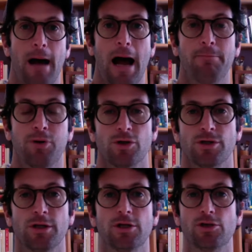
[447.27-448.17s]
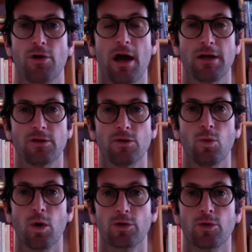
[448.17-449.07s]
I'm personally trying to
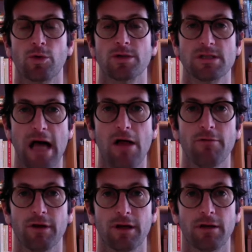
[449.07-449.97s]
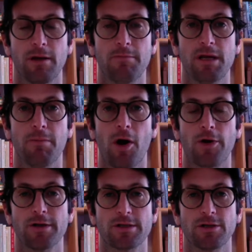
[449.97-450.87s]
work towards solving and be a
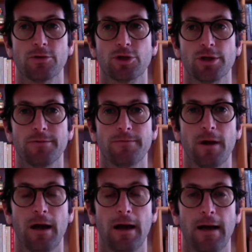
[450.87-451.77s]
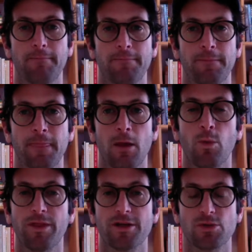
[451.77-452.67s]
part of the solution. Um,
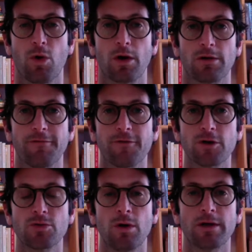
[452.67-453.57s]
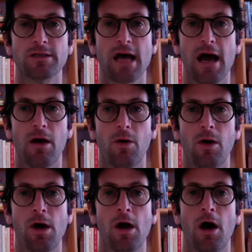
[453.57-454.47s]
with this work. The first one is how
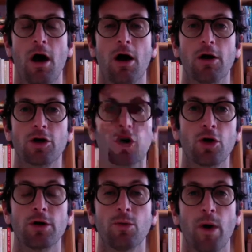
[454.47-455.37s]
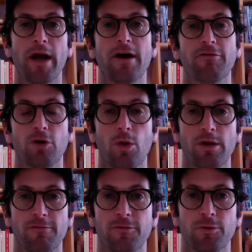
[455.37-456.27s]
our current way of
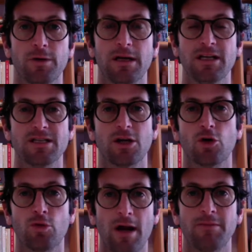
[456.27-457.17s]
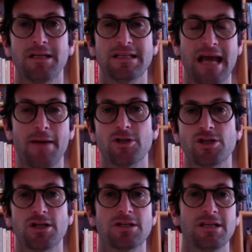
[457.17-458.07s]
growing food is incredibly
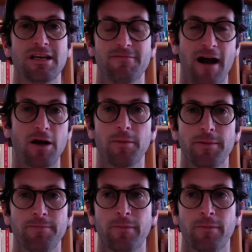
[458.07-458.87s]
damaging to the environment,